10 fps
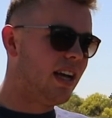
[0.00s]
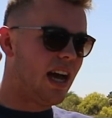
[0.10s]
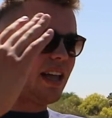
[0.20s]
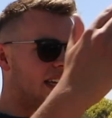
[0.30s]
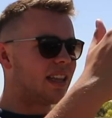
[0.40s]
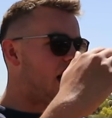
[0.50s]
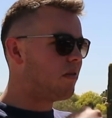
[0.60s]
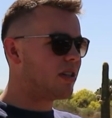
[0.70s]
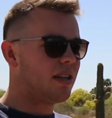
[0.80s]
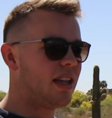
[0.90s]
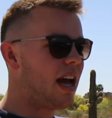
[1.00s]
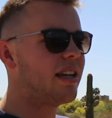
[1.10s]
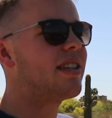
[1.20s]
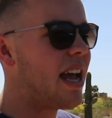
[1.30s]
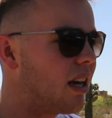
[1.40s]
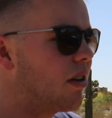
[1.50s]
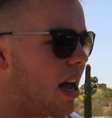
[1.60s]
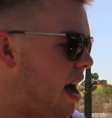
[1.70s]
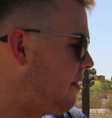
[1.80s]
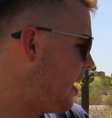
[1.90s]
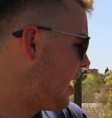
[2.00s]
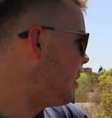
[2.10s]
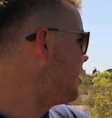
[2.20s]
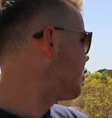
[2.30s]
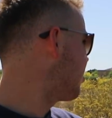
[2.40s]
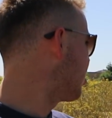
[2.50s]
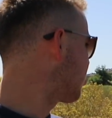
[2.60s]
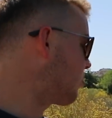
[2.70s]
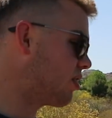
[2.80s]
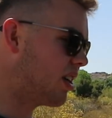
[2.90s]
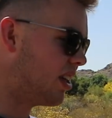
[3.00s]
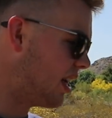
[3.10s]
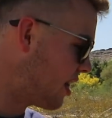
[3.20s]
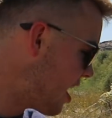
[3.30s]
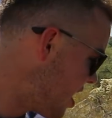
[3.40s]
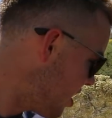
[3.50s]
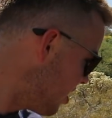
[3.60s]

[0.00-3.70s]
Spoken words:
I think that was that's the angle to have it at. And so it looks real good like that.